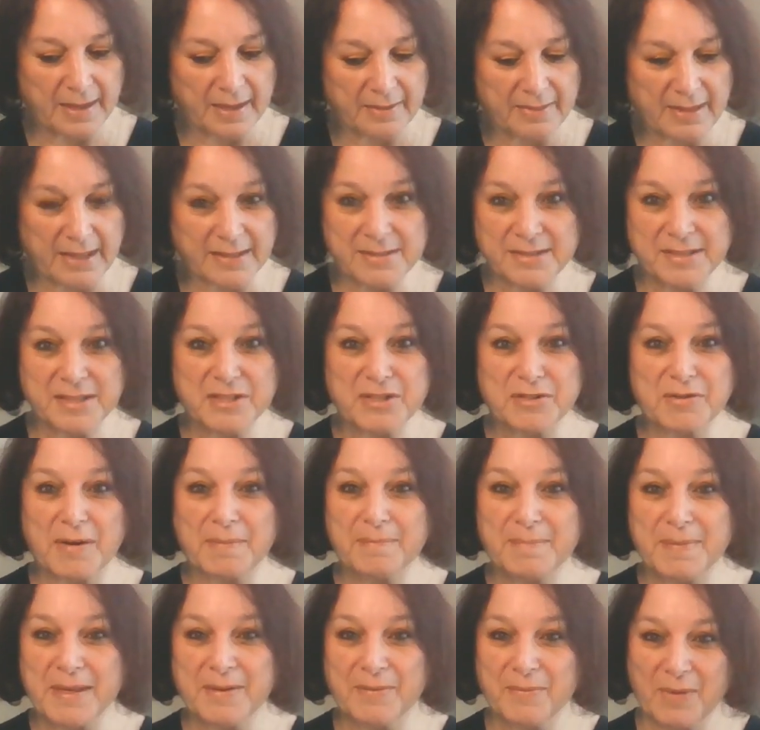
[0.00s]
That's the
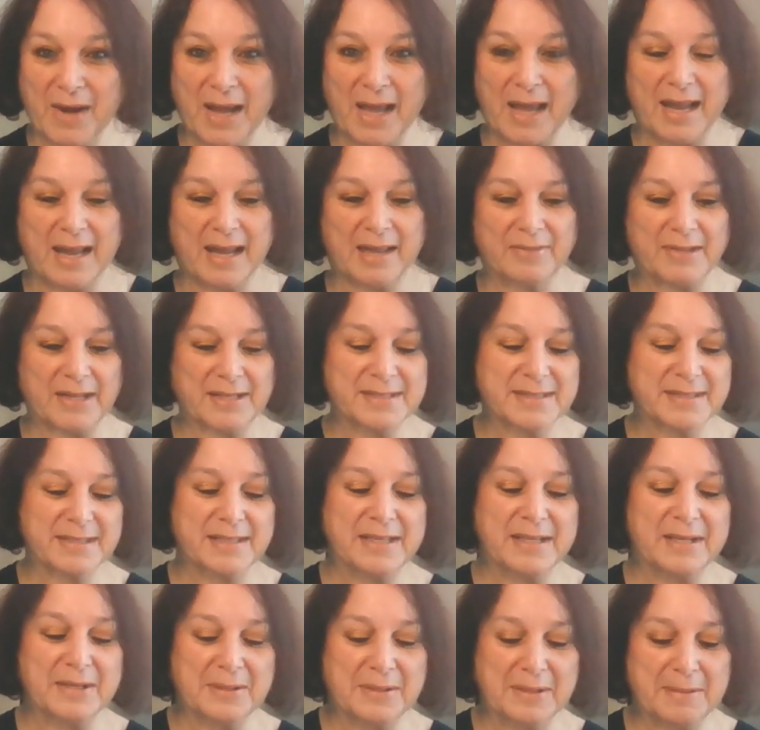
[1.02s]
Trumpian way, and that's the
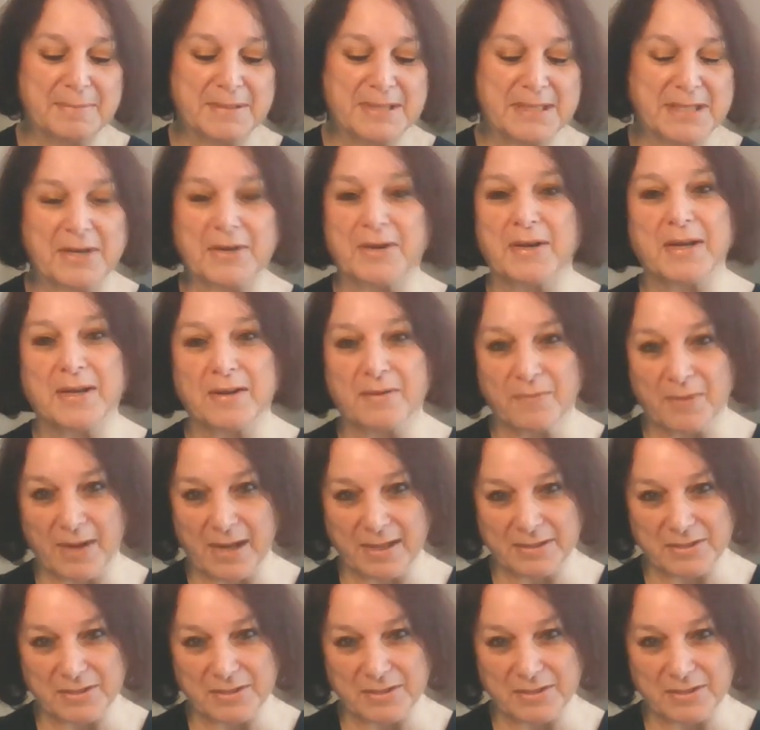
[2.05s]
neo-libertarian way.